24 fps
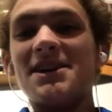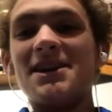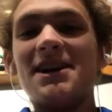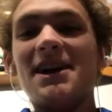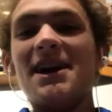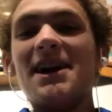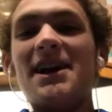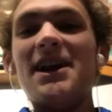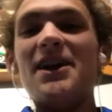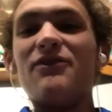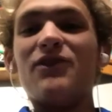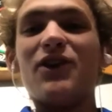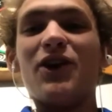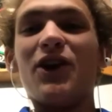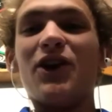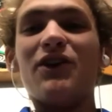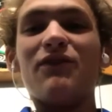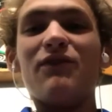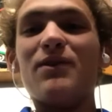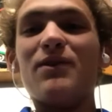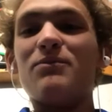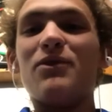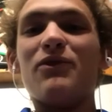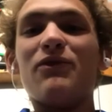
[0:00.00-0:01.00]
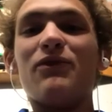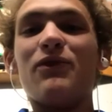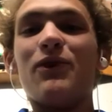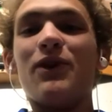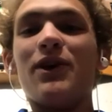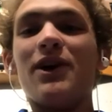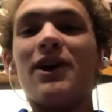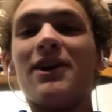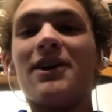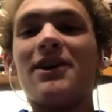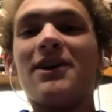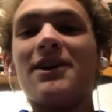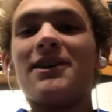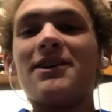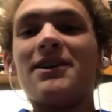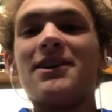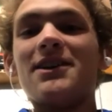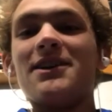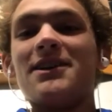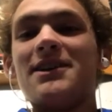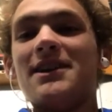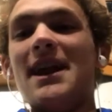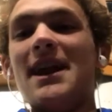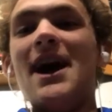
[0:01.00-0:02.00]
I never heard of it before.
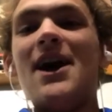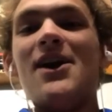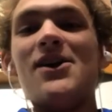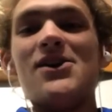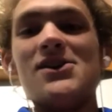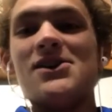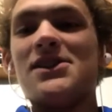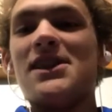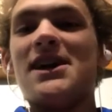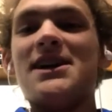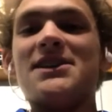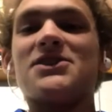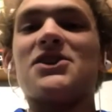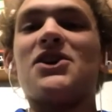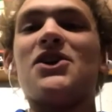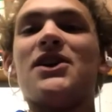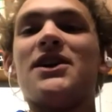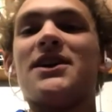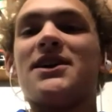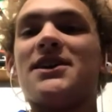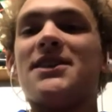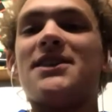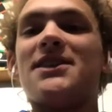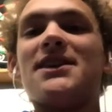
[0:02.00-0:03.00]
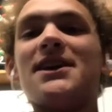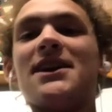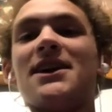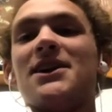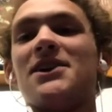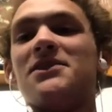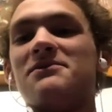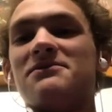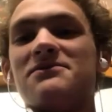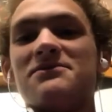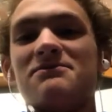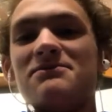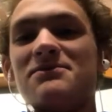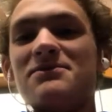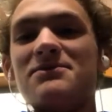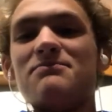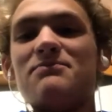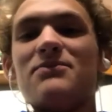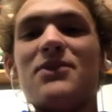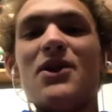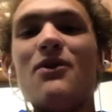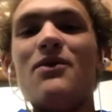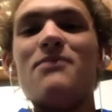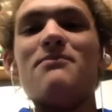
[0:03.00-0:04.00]
Now that's all I could think of
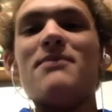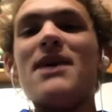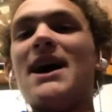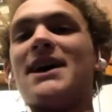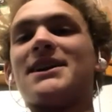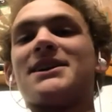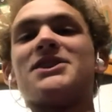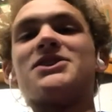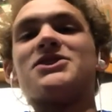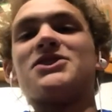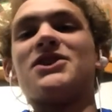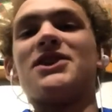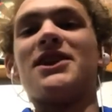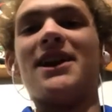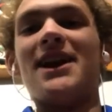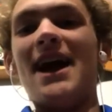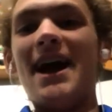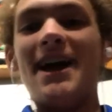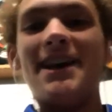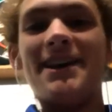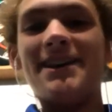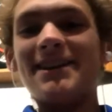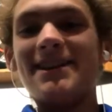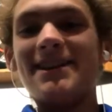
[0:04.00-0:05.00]
going back to Trinidad.